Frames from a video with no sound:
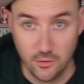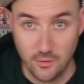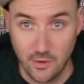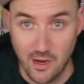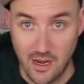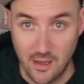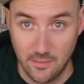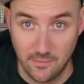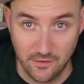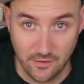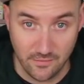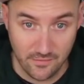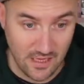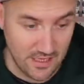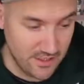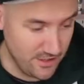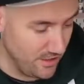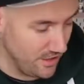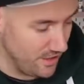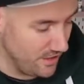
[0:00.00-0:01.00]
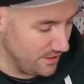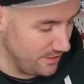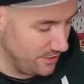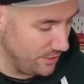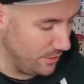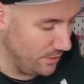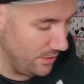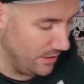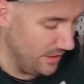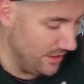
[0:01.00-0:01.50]
grams of that dark
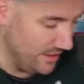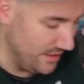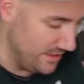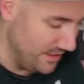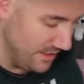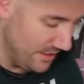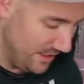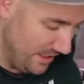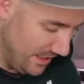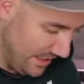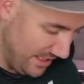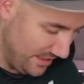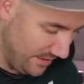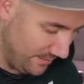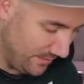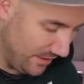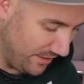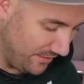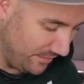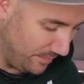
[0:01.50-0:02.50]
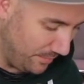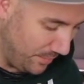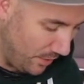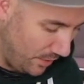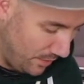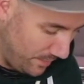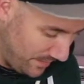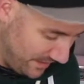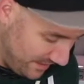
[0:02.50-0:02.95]
chocolate. I'm going to pop